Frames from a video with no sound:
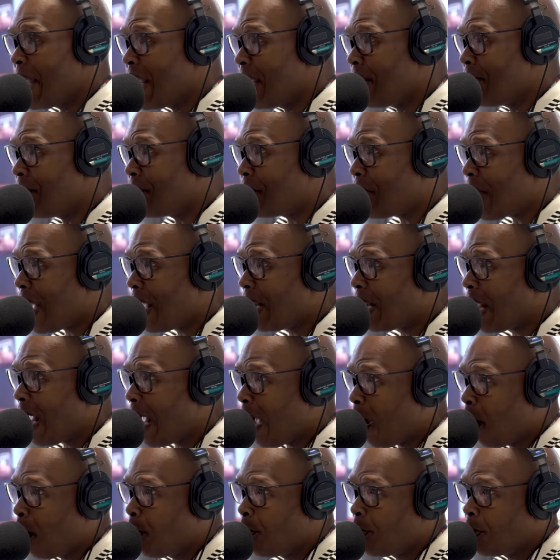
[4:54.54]
And that
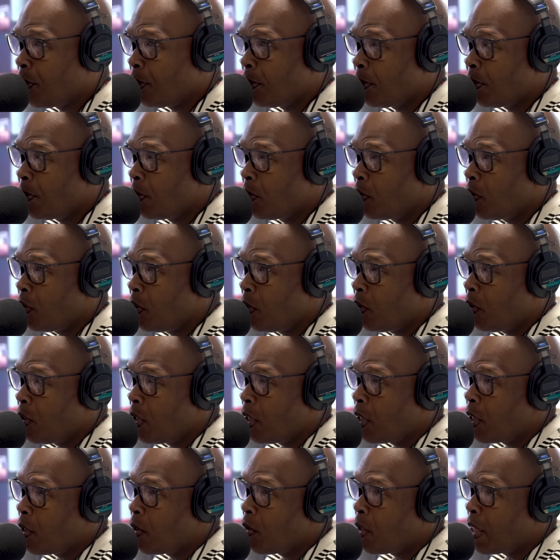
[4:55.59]
album
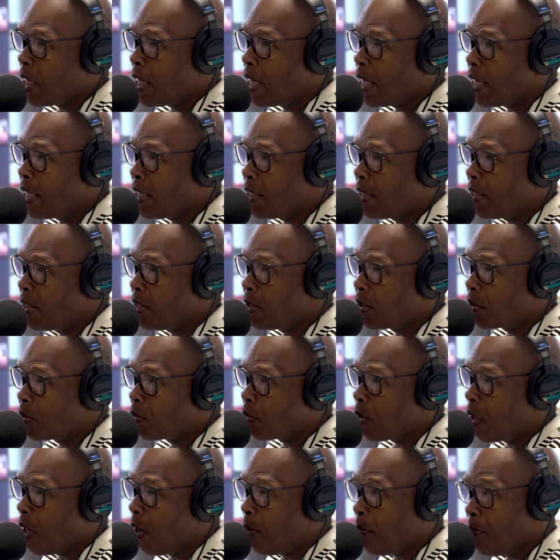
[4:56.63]
is
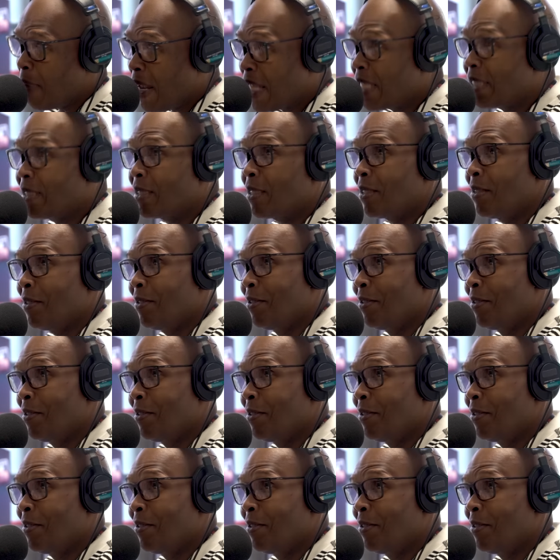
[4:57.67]
amazing.